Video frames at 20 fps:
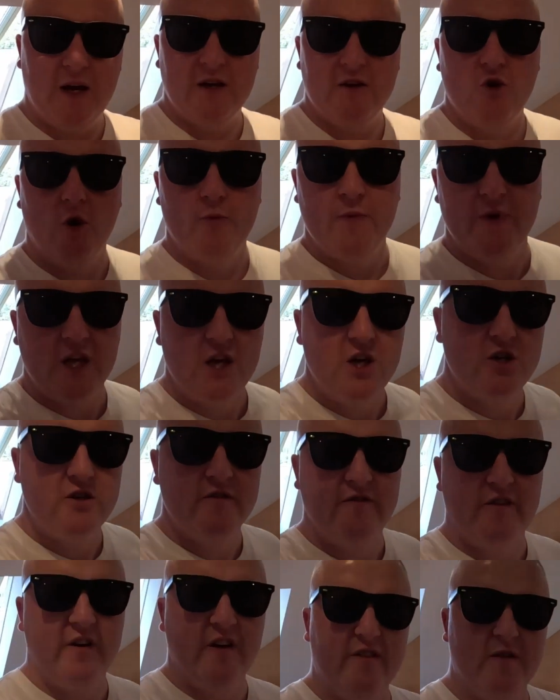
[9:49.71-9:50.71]
of
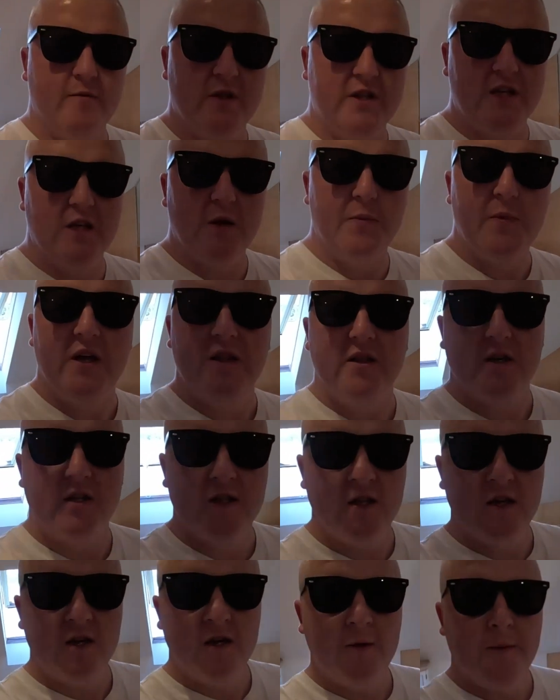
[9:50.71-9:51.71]
accommodation for everybody
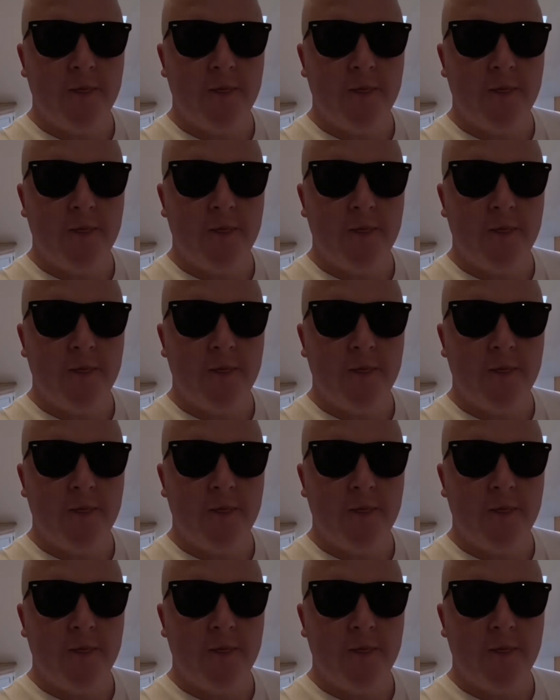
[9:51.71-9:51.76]
depending